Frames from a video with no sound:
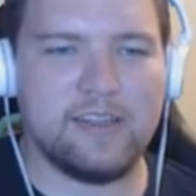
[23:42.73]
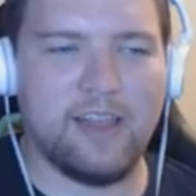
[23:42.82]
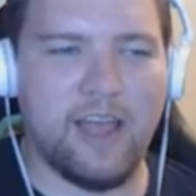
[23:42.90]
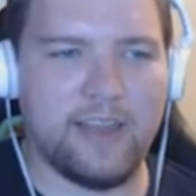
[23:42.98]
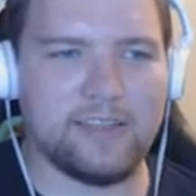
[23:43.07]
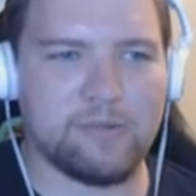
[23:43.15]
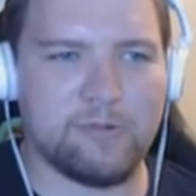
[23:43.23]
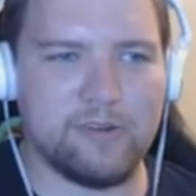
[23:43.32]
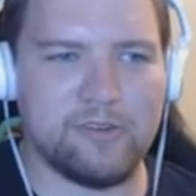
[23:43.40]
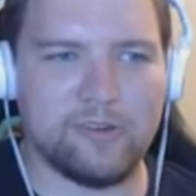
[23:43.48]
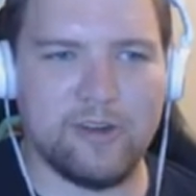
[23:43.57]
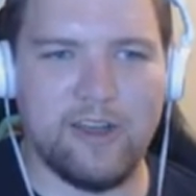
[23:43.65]
Lines were
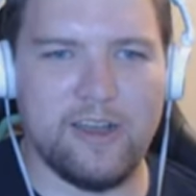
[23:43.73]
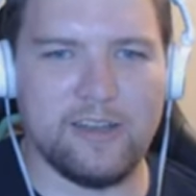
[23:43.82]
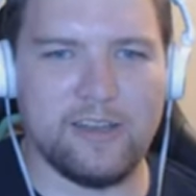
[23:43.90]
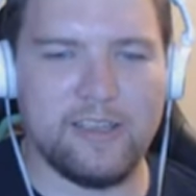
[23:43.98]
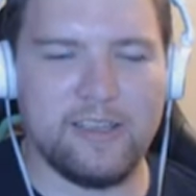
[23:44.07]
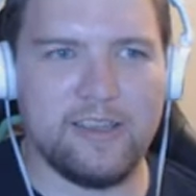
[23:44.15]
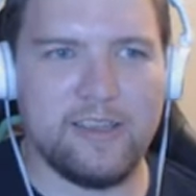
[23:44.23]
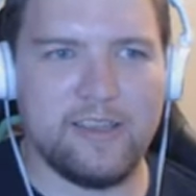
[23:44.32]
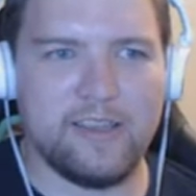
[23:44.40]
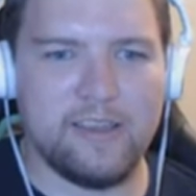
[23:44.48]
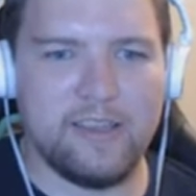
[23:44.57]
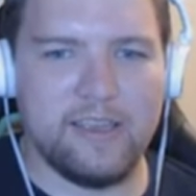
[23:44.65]
drawn.
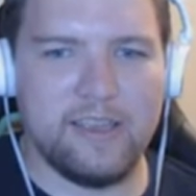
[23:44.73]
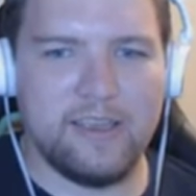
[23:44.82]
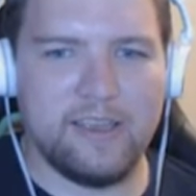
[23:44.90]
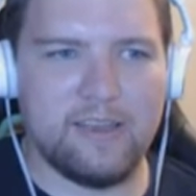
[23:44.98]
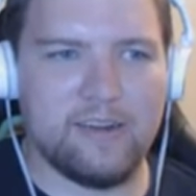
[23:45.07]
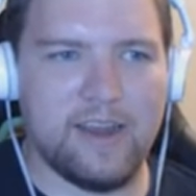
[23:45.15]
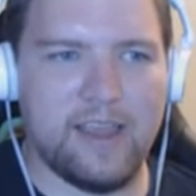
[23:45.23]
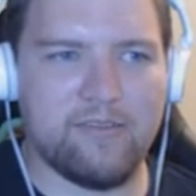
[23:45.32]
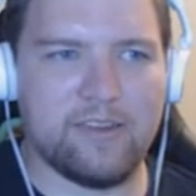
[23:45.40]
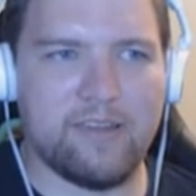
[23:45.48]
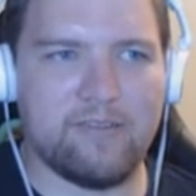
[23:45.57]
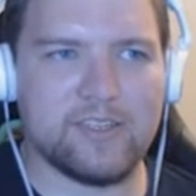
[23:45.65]
Alright,
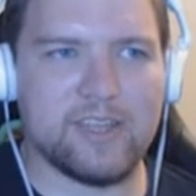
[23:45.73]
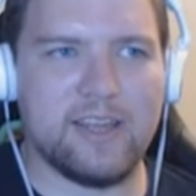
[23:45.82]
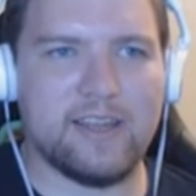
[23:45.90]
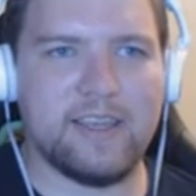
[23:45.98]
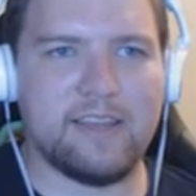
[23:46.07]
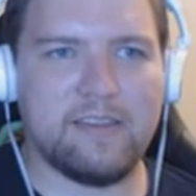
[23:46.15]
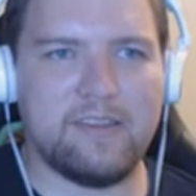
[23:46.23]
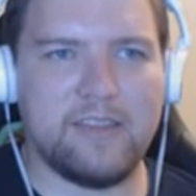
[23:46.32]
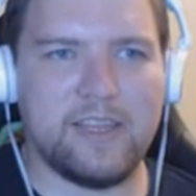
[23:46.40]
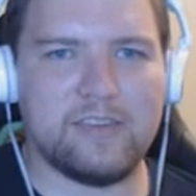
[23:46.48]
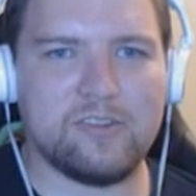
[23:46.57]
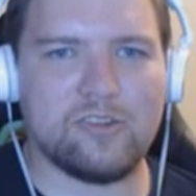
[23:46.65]
well now we just gotta get
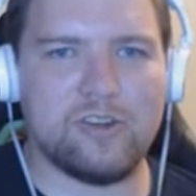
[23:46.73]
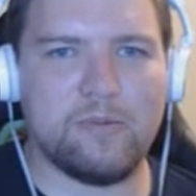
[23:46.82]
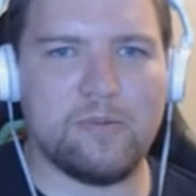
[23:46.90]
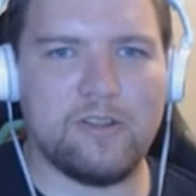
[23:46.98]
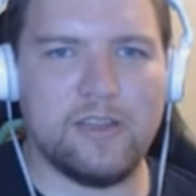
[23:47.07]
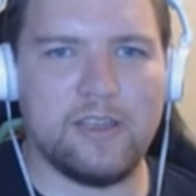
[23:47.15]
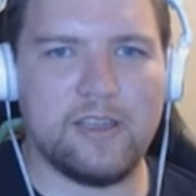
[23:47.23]
Lily in trouble.